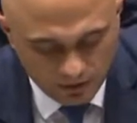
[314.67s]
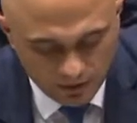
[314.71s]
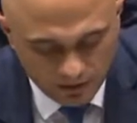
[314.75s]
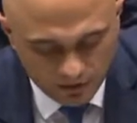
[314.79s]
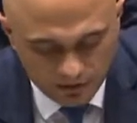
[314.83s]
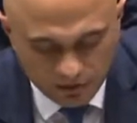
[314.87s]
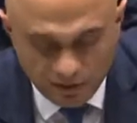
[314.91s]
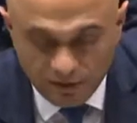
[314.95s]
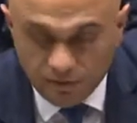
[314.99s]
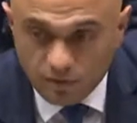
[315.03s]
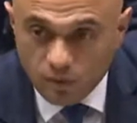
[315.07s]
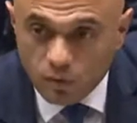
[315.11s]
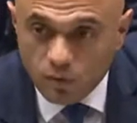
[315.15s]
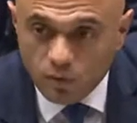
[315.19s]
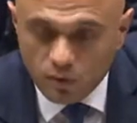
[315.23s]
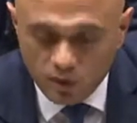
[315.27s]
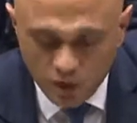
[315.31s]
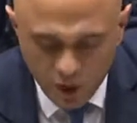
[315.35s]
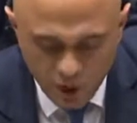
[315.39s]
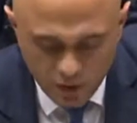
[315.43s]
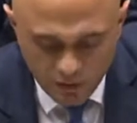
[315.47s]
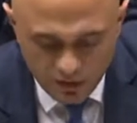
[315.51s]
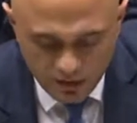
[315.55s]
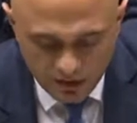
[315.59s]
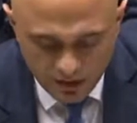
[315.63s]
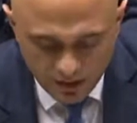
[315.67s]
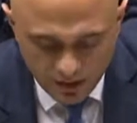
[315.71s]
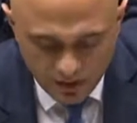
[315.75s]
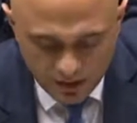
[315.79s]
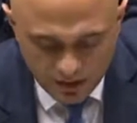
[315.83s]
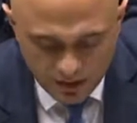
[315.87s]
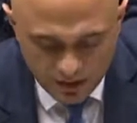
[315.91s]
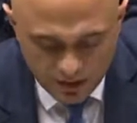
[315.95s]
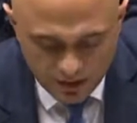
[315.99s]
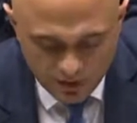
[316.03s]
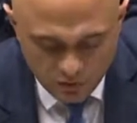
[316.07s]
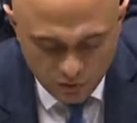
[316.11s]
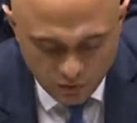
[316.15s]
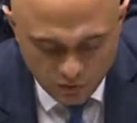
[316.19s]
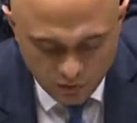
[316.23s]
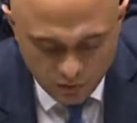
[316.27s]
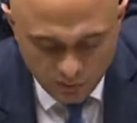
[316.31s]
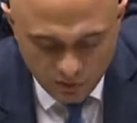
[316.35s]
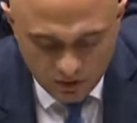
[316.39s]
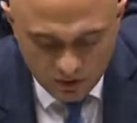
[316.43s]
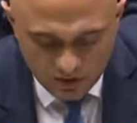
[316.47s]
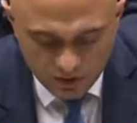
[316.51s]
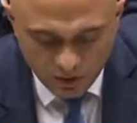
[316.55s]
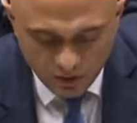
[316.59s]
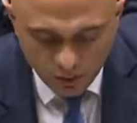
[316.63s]
Several COVID-19
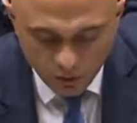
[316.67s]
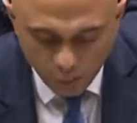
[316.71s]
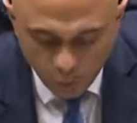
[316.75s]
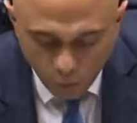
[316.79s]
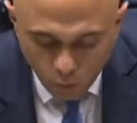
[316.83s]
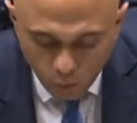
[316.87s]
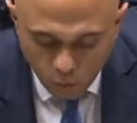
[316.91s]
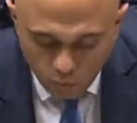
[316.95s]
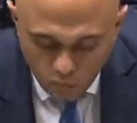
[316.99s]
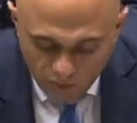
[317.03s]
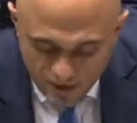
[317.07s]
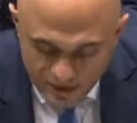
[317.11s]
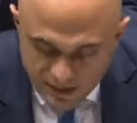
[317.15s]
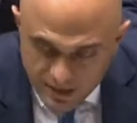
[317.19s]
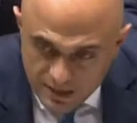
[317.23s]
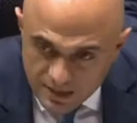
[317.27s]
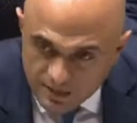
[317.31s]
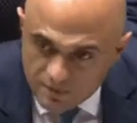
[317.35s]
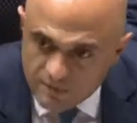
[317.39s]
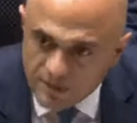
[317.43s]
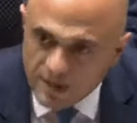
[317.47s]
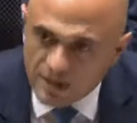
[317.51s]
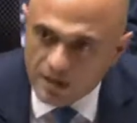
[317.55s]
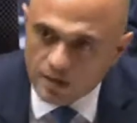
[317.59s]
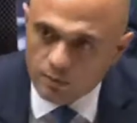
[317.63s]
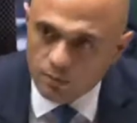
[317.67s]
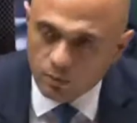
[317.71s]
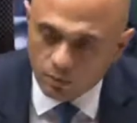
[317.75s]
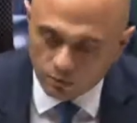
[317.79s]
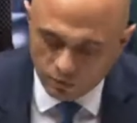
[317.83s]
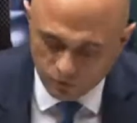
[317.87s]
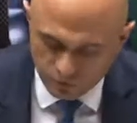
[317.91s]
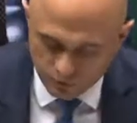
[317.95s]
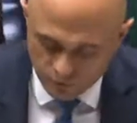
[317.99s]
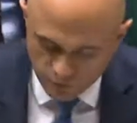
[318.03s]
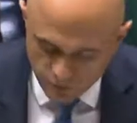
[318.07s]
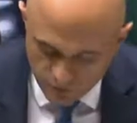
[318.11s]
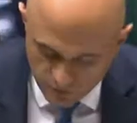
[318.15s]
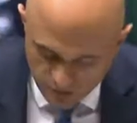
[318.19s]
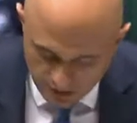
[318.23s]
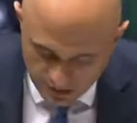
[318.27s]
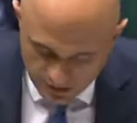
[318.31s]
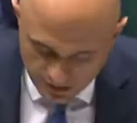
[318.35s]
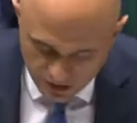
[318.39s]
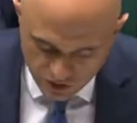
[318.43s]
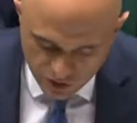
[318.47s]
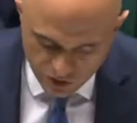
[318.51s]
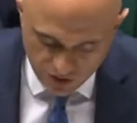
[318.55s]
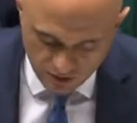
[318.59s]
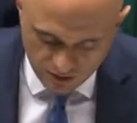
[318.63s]
treatments are already available through the
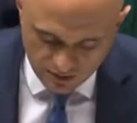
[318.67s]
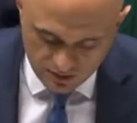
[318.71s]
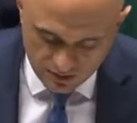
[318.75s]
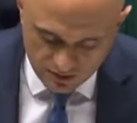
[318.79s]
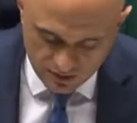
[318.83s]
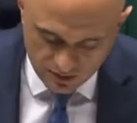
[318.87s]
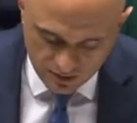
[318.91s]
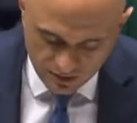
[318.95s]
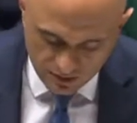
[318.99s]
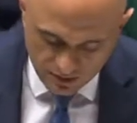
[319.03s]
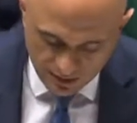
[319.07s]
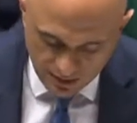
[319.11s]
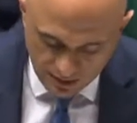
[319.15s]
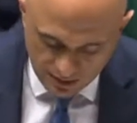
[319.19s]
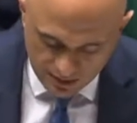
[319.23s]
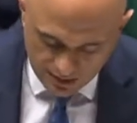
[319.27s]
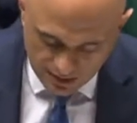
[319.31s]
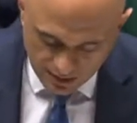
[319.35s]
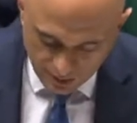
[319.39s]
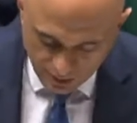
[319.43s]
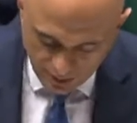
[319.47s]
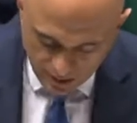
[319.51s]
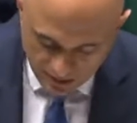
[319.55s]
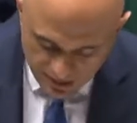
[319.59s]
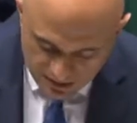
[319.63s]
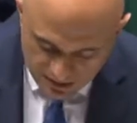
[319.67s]
NHS, and our